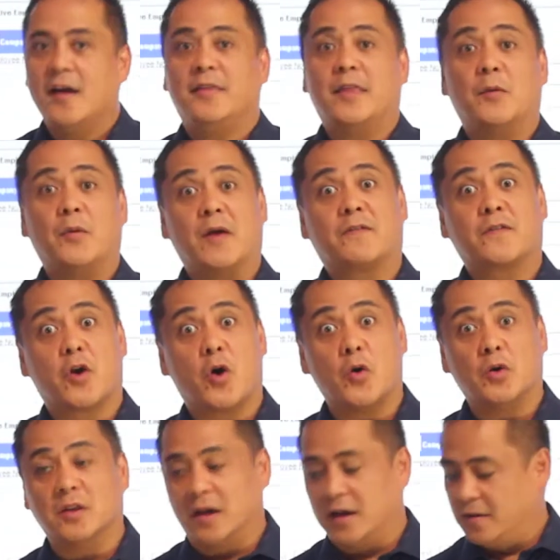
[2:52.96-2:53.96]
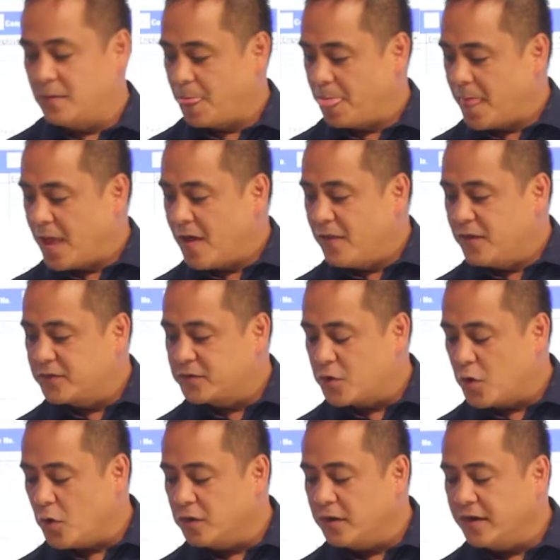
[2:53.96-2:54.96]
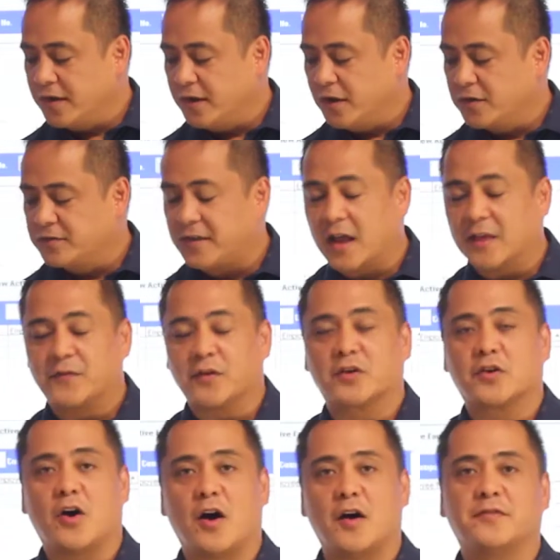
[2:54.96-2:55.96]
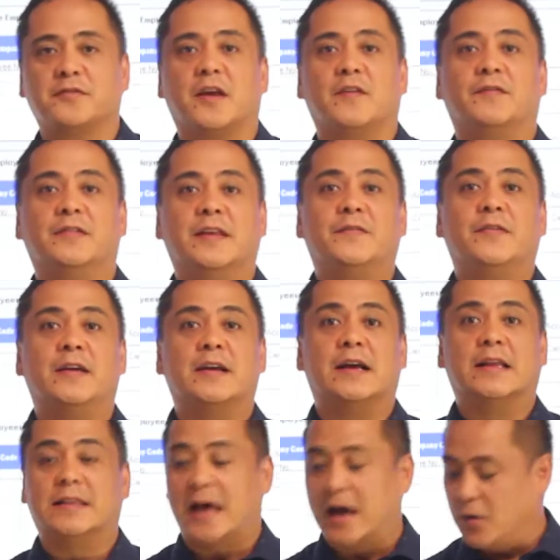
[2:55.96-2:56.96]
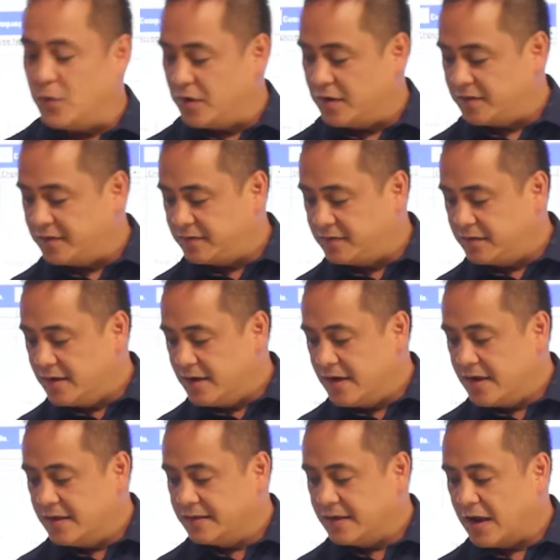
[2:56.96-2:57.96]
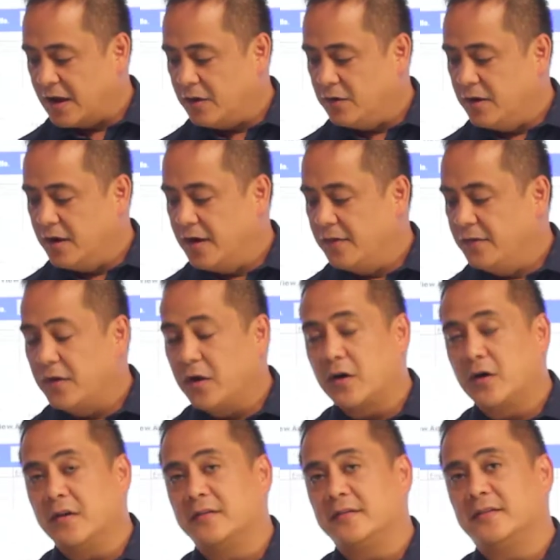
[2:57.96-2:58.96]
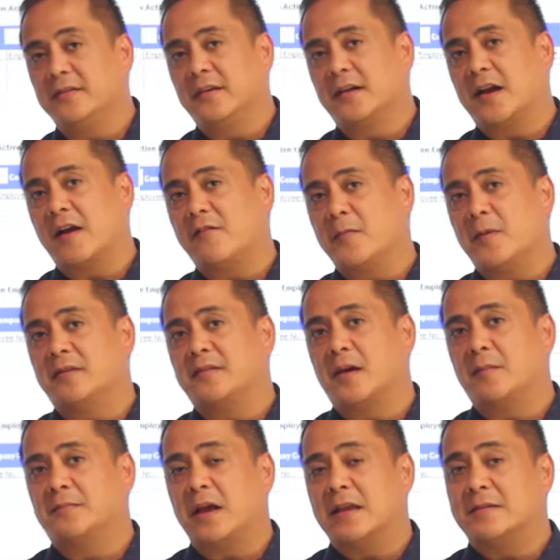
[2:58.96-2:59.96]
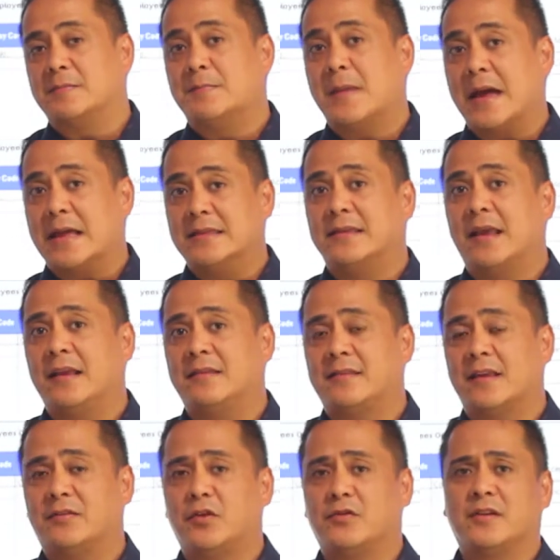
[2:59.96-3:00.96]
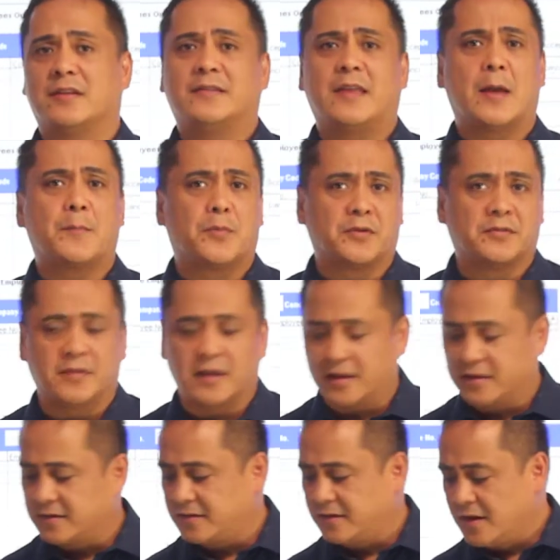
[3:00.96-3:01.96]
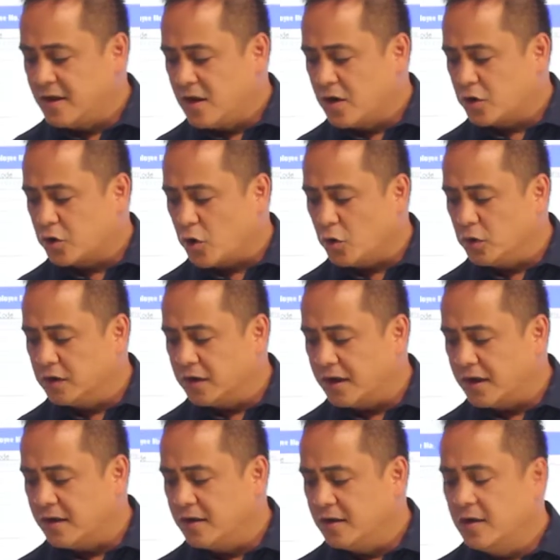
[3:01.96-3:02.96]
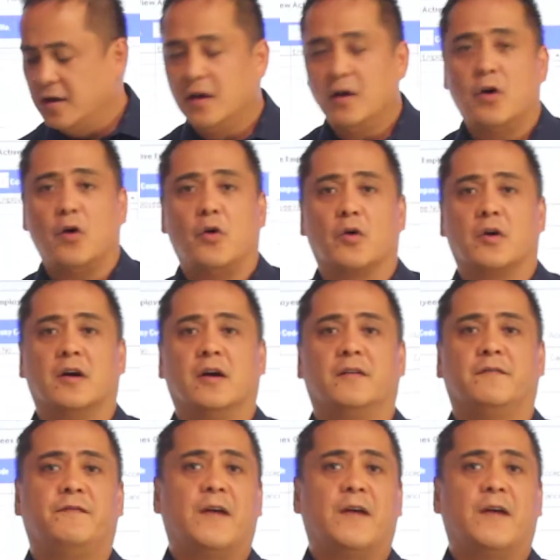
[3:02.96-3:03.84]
Now we have COLA. This COLA here stands for cost of living allowance. Now, the government sometimes mandates that there's a 10% COLA or a